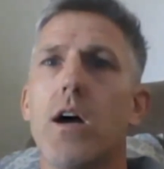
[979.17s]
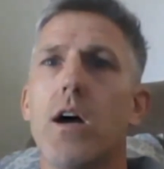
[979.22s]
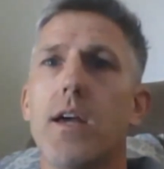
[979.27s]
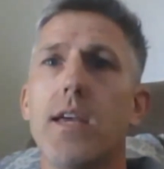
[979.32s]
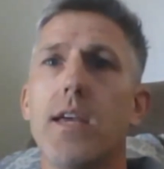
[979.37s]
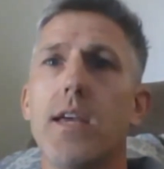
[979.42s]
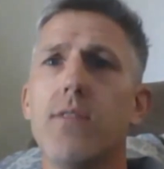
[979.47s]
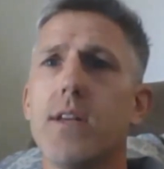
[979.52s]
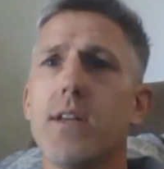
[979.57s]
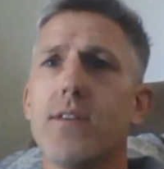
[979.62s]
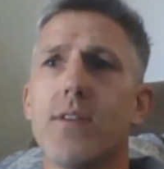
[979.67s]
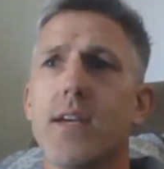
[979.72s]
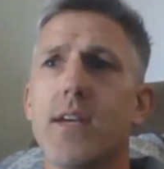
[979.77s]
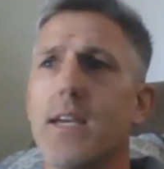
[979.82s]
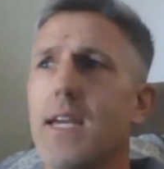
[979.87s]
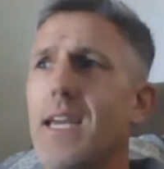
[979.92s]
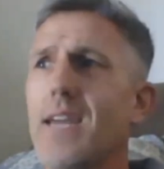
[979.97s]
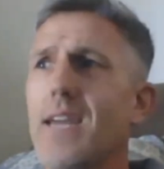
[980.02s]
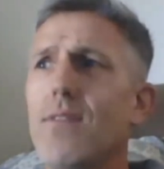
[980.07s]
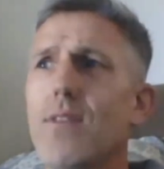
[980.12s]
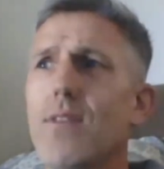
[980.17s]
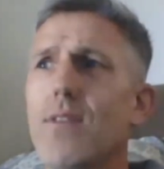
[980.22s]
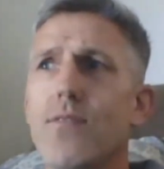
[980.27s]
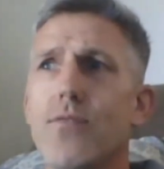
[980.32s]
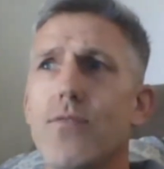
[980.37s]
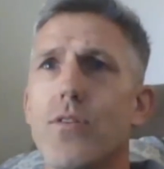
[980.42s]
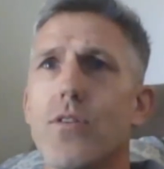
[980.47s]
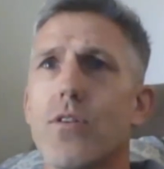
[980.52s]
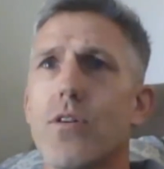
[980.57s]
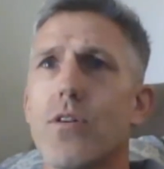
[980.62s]
Even
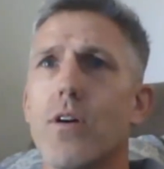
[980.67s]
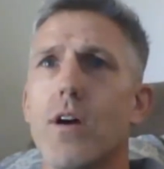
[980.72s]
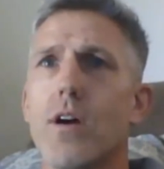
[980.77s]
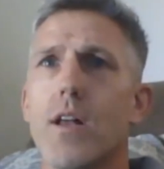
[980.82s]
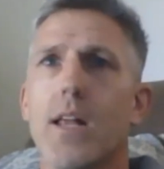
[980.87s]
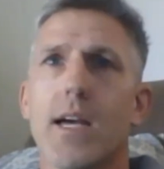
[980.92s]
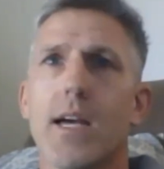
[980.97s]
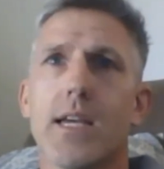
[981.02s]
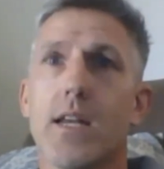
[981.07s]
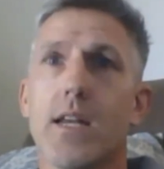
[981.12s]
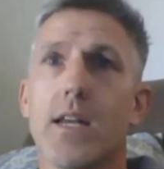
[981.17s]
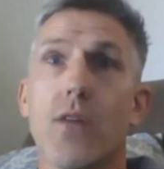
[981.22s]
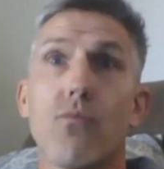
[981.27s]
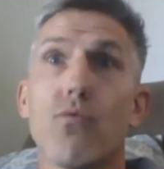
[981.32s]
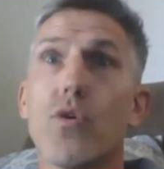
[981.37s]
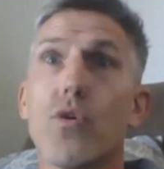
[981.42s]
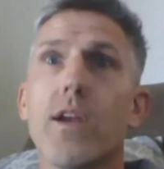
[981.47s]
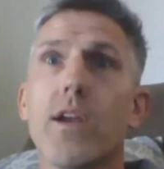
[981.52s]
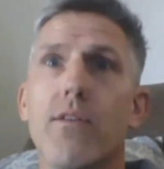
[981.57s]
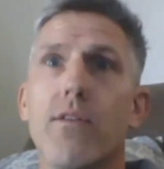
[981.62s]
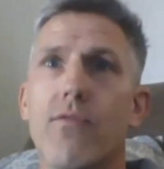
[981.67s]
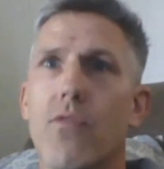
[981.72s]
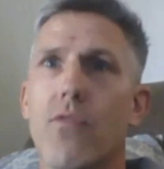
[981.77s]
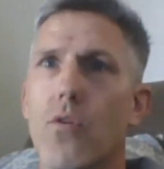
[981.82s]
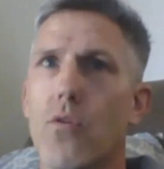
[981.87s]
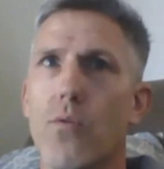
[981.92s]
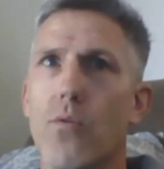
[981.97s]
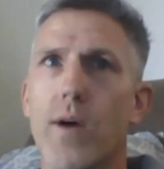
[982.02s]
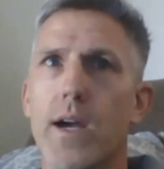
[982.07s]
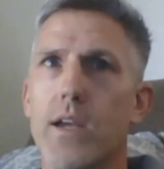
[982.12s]
if you're like in a rookie
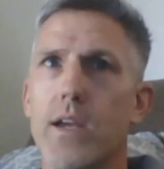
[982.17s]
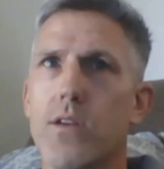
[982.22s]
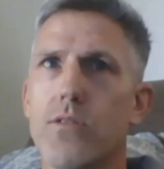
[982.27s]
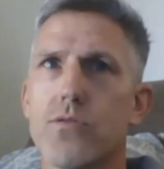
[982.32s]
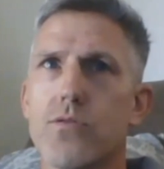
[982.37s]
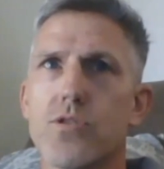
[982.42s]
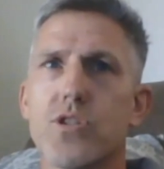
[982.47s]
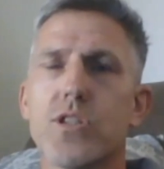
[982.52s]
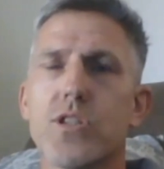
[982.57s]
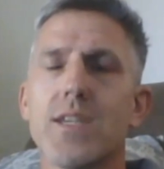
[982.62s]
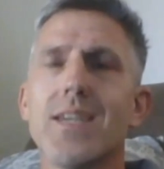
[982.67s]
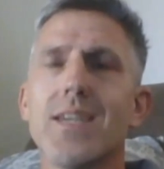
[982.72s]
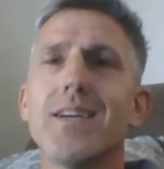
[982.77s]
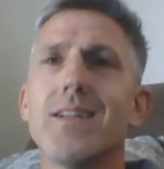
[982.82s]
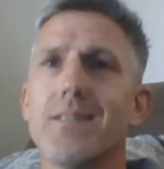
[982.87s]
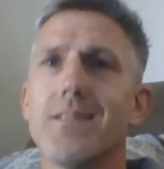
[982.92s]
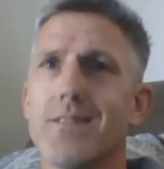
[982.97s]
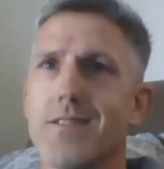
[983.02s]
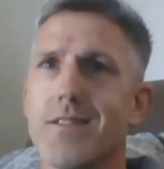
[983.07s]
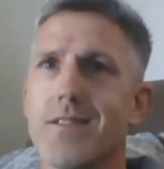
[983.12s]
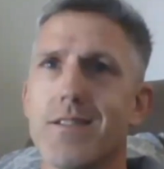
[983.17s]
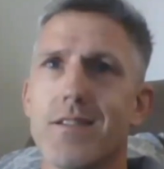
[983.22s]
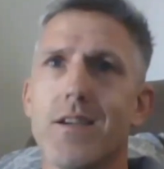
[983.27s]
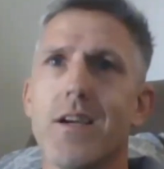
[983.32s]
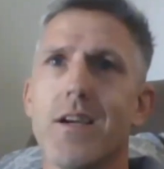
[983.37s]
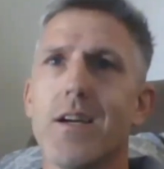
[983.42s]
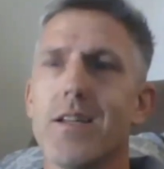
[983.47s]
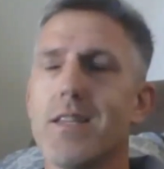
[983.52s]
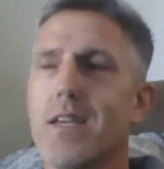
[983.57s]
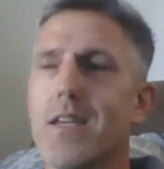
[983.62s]
four-way, your skills,
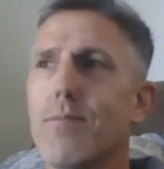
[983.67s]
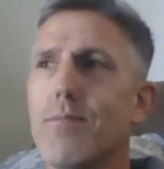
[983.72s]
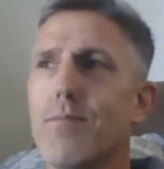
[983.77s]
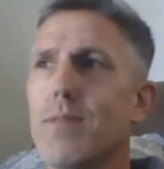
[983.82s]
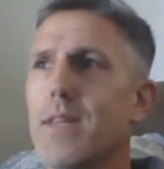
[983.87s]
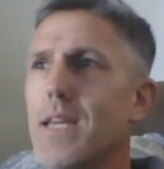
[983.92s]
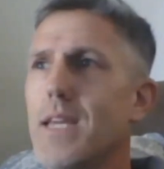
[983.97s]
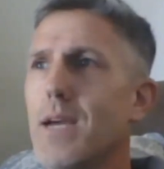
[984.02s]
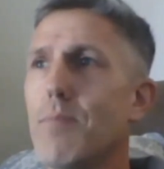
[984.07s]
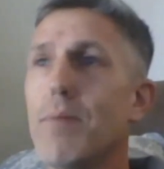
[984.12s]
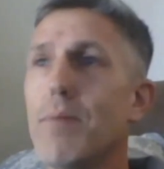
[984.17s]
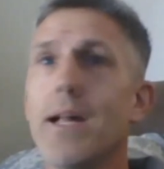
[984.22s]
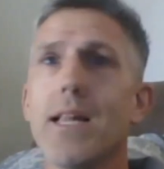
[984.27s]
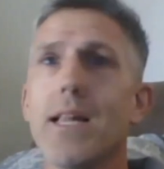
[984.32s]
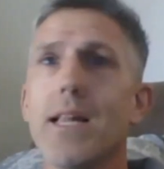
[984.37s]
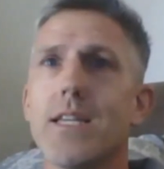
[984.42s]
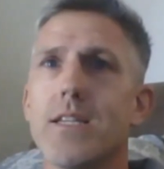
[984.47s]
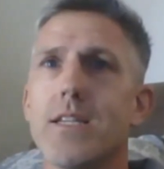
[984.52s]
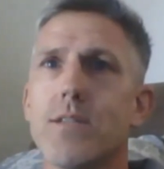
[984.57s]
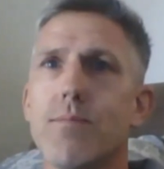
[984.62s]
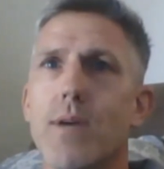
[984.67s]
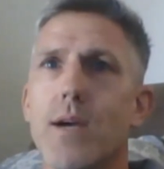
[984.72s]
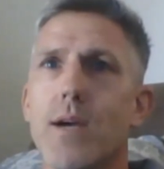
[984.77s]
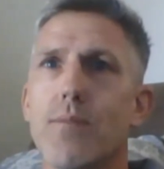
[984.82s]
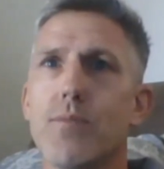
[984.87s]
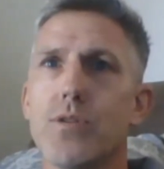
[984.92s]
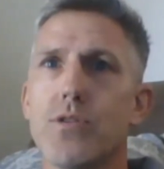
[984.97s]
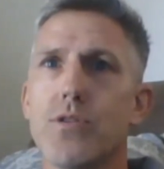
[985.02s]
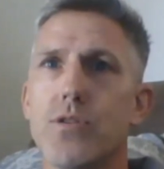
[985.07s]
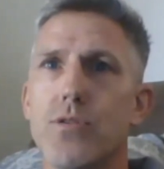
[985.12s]
the ability to be
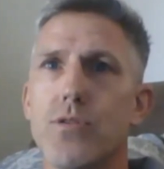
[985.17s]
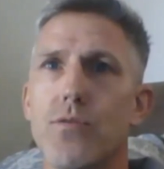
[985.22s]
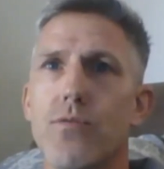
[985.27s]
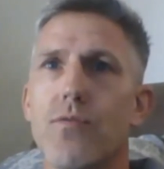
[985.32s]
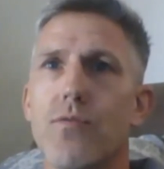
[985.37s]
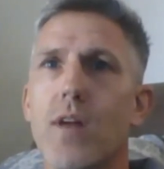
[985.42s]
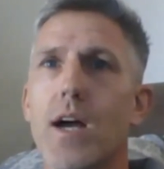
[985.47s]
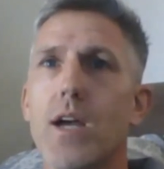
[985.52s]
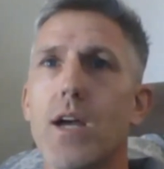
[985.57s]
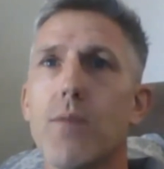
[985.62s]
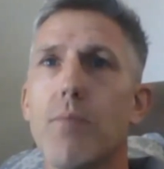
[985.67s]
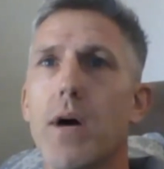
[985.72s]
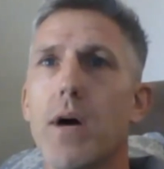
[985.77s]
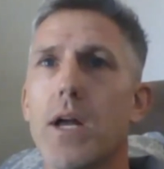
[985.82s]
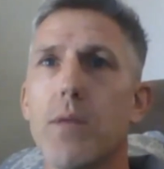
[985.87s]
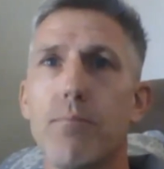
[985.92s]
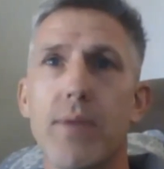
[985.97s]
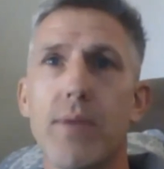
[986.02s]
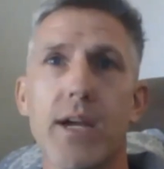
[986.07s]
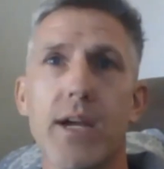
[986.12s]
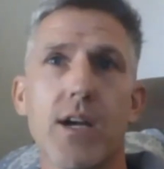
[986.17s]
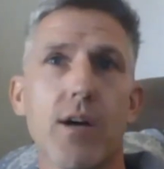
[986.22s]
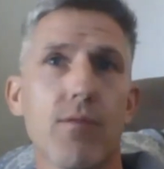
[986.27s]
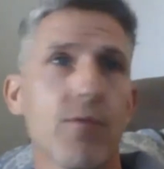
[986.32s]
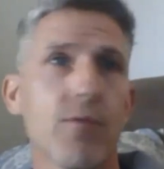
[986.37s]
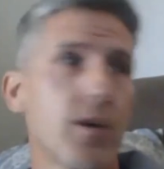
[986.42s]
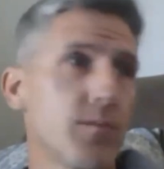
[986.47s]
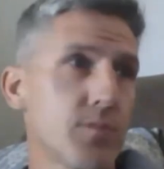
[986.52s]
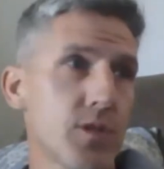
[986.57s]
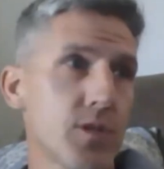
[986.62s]
able to fly your body, pick up
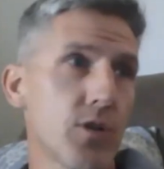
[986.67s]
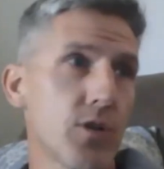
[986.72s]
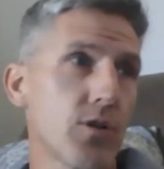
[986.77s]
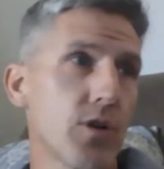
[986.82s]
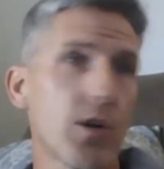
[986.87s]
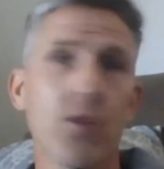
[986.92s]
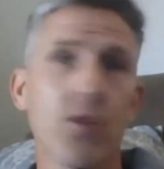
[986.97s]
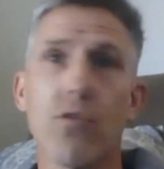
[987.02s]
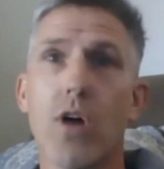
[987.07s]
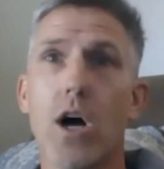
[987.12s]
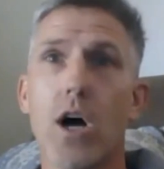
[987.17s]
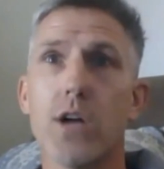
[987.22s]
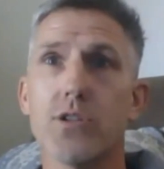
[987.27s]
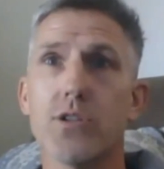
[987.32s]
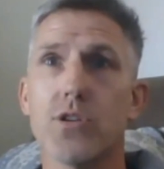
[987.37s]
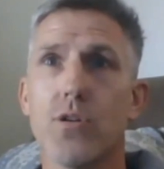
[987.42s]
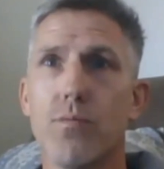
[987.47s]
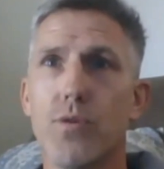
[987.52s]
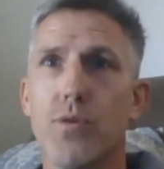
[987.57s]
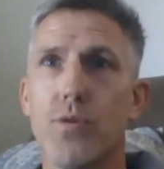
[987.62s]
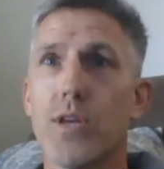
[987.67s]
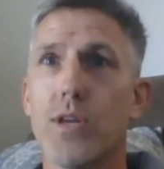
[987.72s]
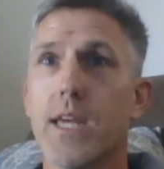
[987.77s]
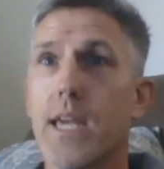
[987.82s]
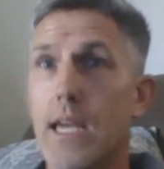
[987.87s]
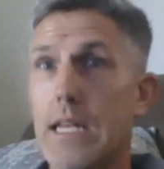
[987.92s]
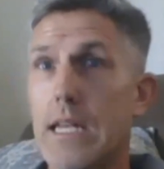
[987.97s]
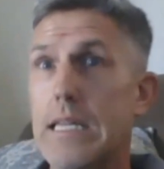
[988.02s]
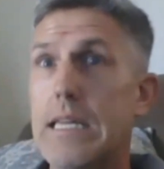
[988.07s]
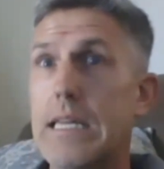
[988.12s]
grips, look across,
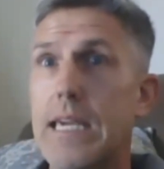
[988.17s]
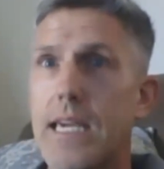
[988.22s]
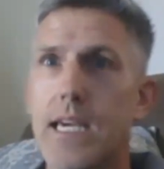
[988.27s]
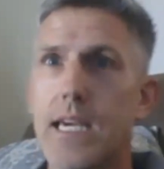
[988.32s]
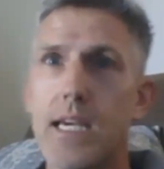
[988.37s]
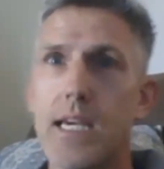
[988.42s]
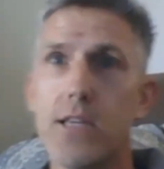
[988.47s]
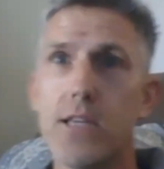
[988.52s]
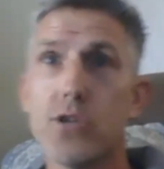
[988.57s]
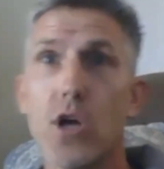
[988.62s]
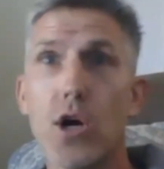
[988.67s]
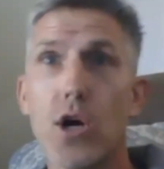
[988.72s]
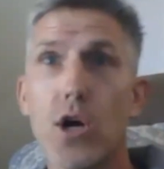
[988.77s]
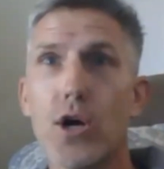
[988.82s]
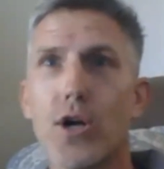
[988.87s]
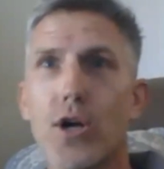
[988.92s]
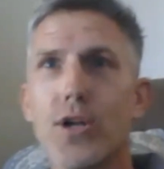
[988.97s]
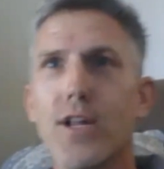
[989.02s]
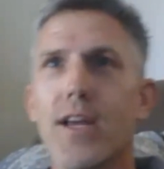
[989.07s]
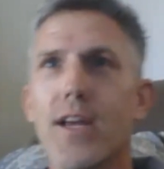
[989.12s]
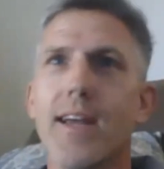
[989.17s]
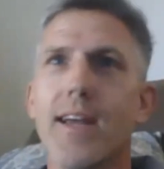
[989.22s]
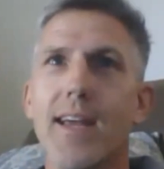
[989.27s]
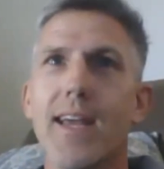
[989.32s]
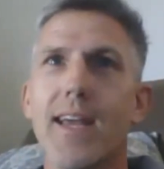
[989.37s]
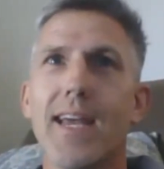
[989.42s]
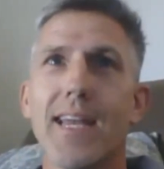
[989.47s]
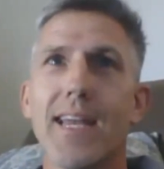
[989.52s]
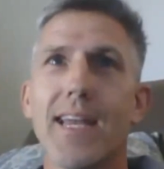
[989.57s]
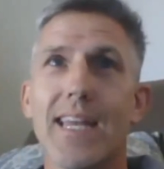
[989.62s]
communicate, key, turn,
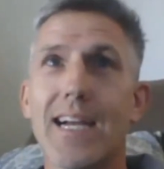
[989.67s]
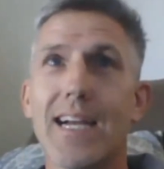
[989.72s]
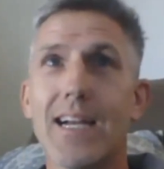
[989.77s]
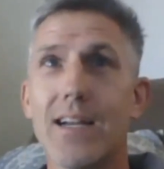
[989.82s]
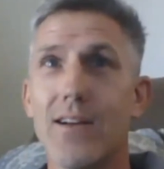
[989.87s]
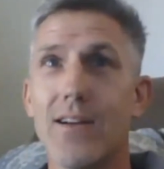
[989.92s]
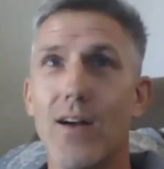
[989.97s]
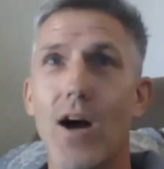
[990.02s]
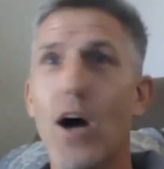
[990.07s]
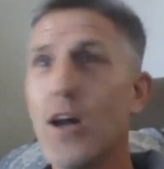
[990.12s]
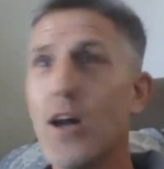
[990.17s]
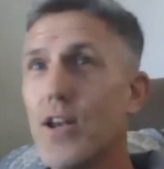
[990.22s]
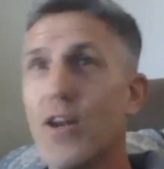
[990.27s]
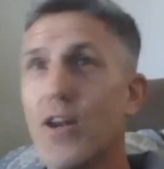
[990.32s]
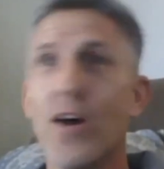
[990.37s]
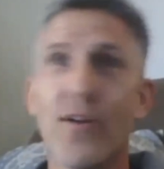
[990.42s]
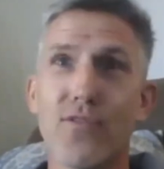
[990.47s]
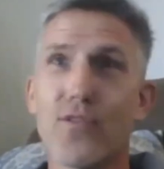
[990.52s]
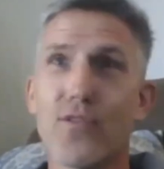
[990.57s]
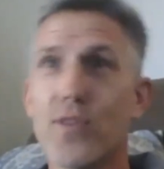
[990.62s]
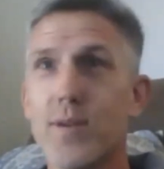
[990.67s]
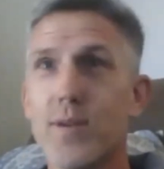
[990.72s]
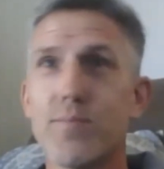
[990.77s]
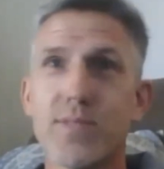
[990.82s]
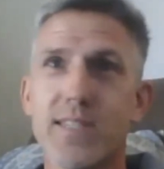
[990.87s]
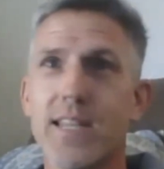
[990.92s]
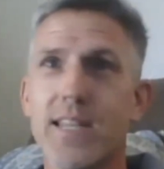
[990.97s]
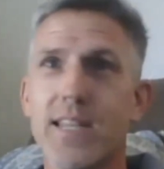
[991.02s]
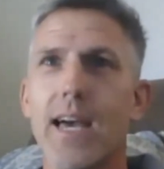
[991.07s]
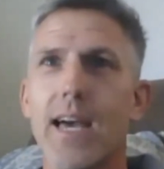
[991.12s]
and get on and off grips
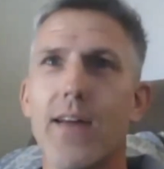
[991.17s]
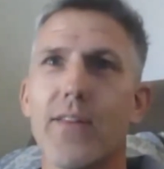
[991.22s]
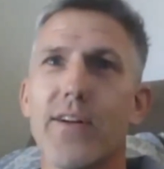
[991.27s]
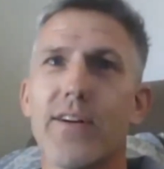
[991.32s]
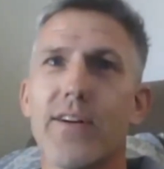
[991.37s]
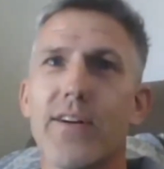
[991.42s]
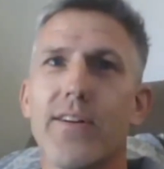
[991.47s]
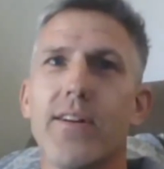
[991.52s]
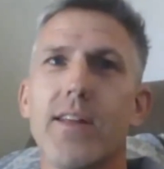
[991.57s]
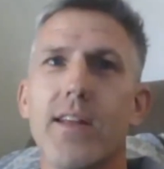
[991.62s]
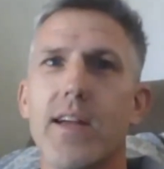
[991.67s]
together.